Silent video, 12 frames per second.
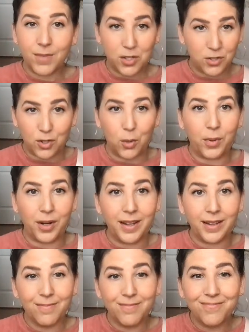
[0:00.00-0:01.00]
so
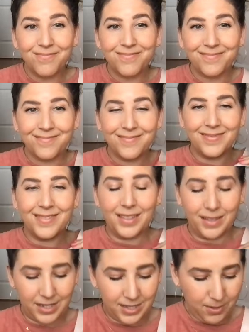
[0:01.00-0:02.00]
pretty.
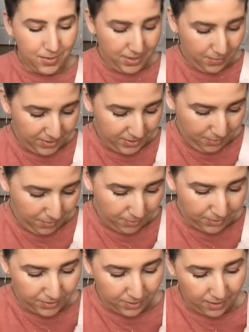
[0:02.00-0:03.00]
Let's see what the zipper
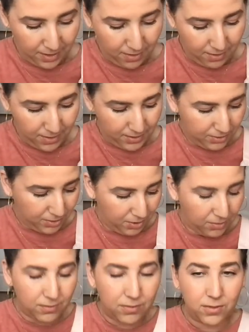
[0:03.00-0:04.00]
pulls look like on this
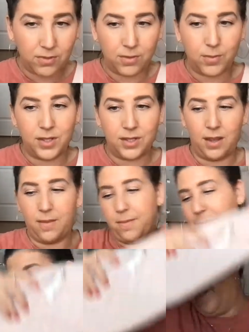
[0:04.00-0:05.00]
too. Let me see.
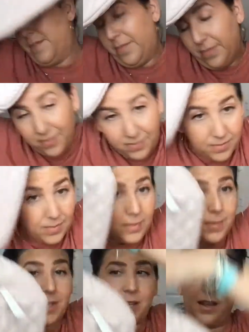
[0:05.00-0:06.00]

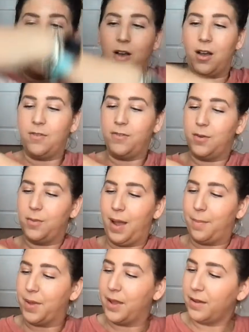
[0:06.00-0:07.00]
Let me take off the
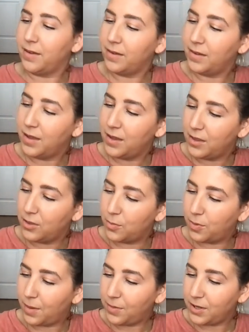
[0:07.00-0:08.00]
wrapping. They're
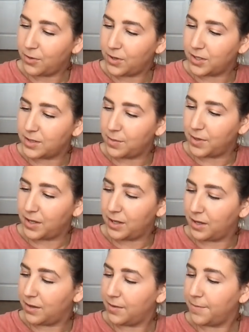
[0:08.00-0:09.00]
probably going to
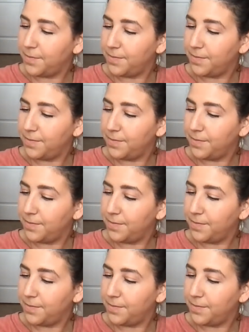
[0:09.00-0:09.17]
be,